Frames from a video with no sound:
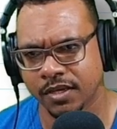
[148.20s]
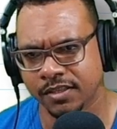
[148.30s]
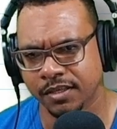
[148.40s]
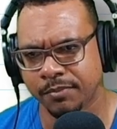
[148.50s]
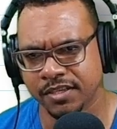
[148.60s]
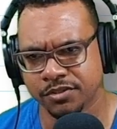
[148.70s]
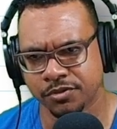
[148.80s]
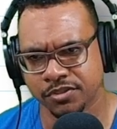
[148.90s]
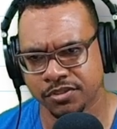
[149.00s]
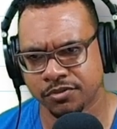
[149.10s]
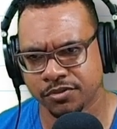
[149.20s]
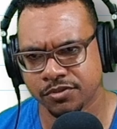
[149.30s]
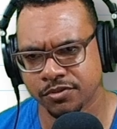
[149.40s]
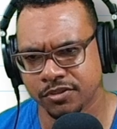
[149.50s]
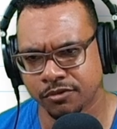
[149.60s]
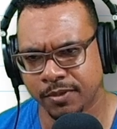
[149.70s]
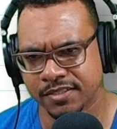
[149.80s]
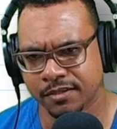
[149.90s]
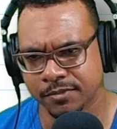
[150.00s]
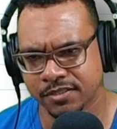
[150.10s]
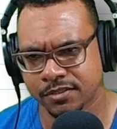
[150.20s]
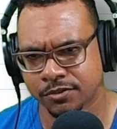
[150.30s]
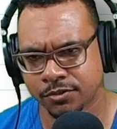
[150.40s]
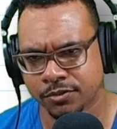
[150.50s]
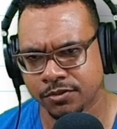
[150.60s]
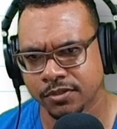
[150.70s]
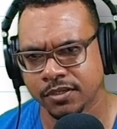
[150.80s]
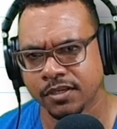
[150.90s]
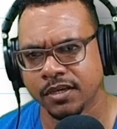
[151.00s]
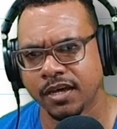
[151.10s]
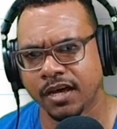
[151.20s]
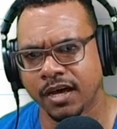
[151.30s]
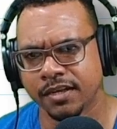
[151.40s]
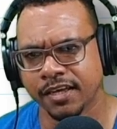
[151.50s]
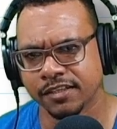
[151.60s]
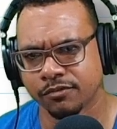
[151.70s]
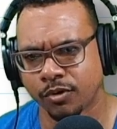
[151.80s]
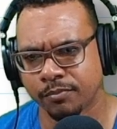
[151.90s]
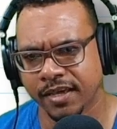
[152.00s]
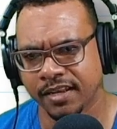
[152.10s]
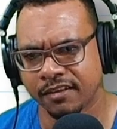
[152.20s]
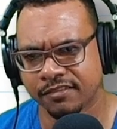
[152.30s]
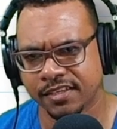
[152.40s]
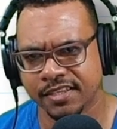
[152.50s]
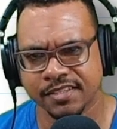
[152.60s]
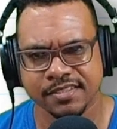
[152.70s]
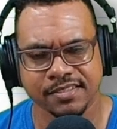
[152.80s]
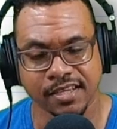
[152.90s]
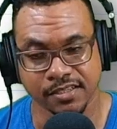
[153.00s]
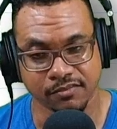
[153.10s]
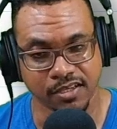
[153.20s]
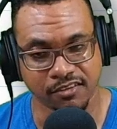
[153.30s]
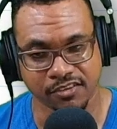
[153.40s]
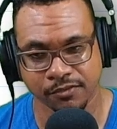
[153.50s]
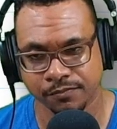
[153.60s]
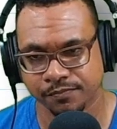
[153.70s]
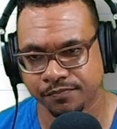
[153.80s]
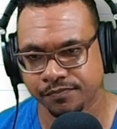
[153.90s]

Anything by 0 is 0, so 0 by 7 is 0. And -1 by 11 is -11.